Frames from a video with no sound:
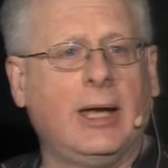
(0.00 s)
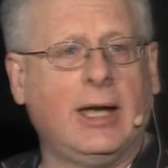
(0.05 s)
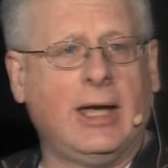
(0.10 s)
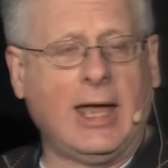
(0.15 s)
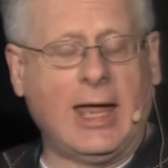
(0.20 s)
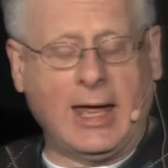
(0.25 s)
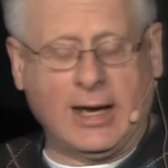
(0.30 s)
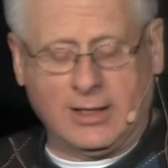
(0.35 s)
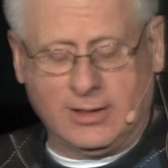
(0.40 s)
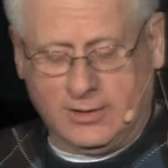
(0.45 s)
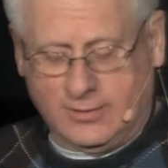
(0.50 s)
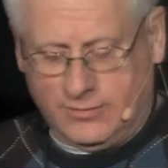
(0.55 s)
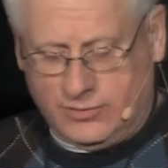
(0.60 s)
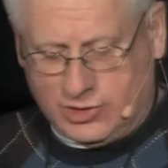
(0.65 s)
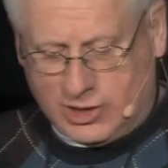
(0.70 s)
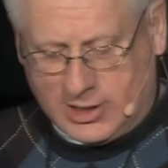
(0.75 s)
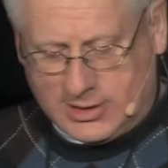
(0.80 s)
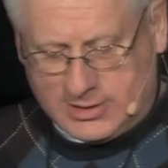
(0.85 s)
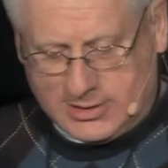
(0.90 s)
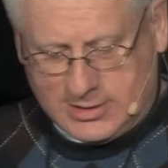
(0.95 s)
an act of
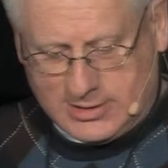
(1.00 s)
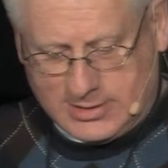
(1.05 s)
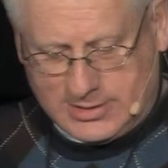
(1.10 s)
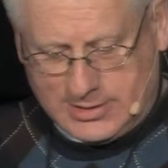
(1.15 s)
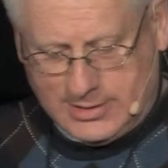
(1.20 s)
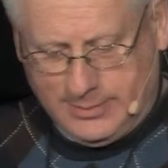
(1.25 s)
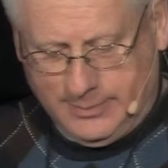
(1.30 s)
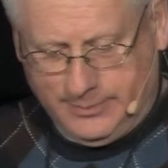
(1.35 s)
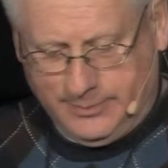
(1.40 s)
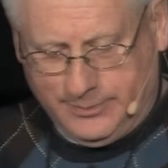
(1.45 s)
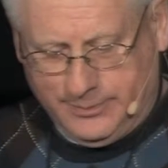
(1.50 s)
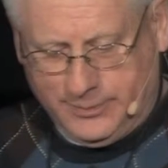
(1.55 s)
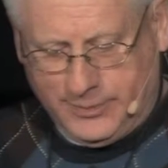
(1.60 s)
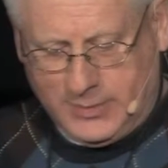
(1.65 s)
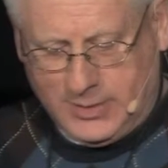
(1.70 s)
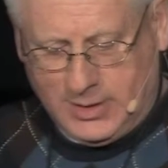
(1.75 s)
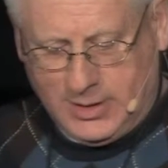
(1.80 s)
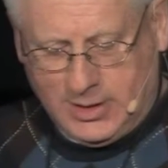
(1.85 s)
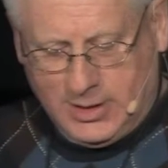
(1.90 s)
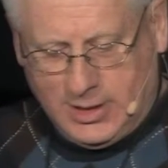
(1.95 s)
justice.
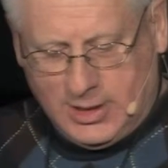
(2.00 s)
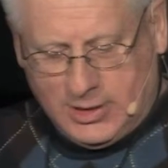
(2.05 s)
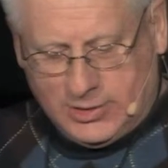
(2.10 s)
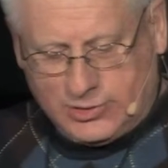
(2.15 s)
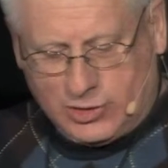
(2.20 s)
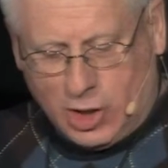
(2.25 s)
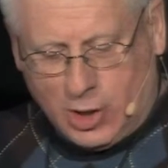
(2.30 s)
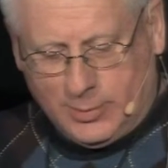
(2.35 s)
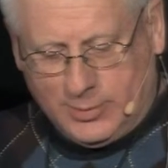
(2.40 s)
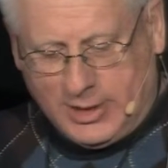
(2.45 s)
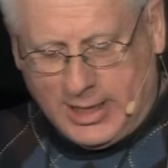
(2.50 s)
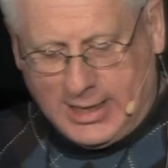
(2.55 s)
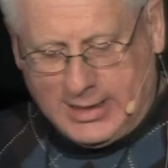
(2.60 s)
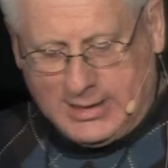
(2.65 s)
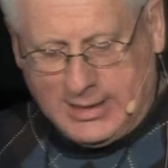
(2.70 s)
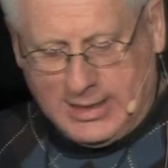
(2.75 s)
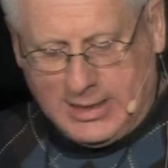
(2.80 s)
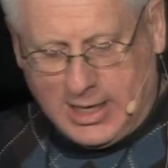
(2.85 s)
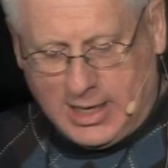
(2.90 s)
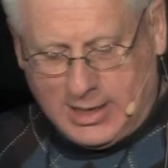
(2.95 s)
Psalm
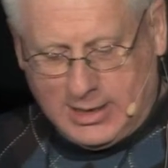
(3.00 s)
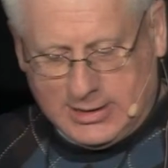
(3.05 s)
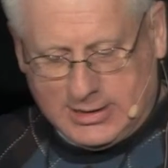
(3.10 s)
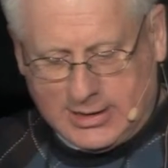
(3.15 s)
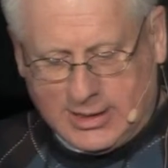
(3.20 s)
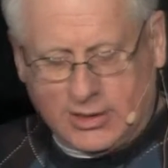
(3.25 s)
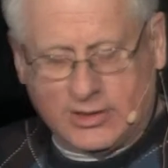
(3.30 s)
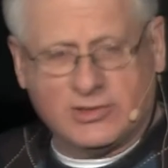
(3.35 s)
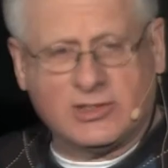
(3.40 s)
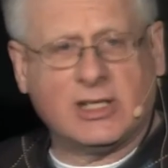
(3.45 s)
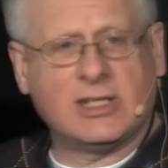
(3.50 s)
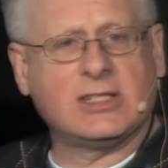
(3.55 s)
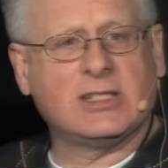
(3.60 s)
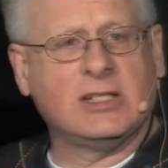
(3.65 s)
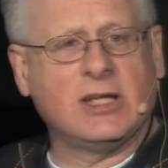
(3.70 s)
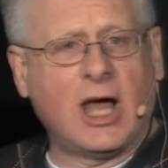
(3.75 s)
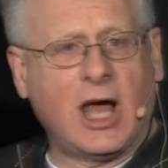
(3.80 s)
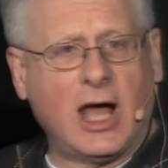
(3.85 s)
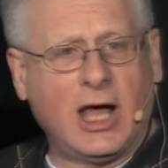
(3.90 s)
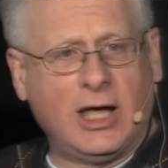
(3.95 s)
99 tells us
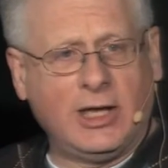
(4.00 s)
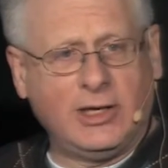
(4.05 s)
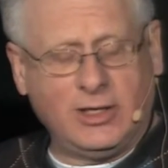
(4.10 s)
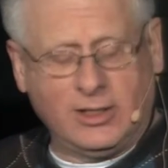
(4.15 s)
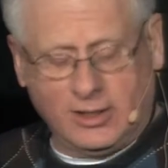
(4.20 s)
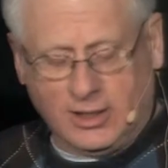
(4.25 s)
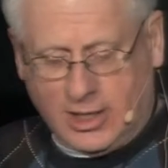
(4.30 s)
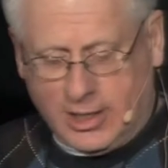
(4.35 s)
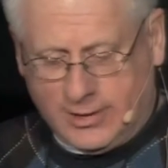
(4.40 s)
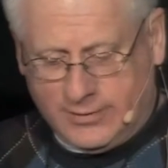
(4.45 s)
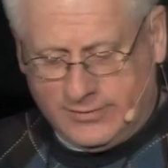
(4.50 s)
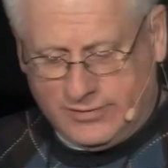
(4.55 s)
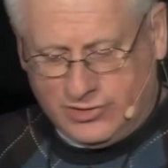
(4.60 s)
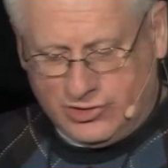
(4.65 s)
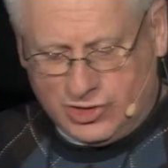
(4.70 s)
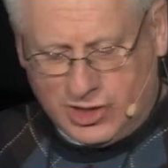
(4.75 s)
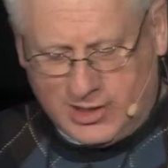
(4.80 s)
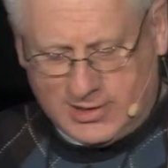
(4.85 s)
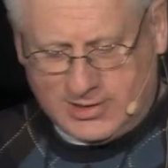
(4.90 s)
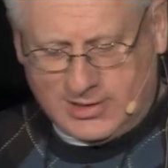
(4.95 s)
God loves
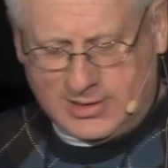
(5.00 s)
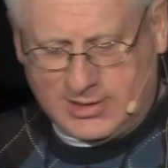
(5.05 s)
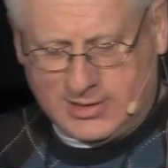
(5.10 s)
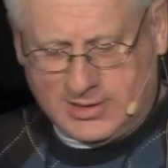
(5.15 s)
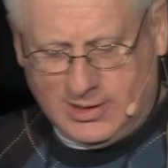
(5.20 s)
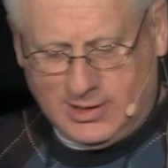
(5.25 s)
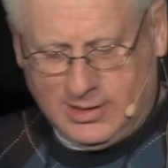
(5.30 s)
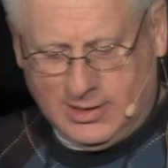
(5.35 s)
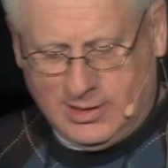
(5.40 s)
justice.